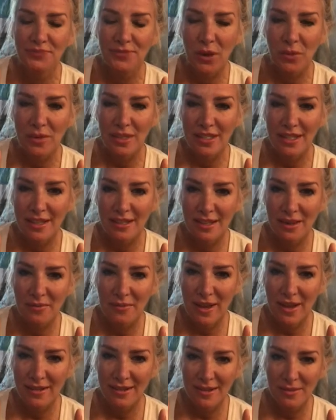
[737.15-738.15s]
I want to say
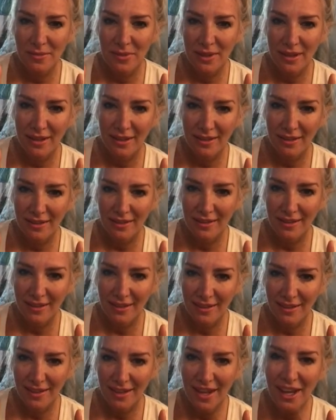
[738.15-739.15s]
something else,
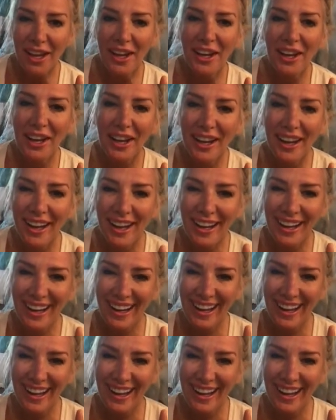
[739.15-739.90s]
but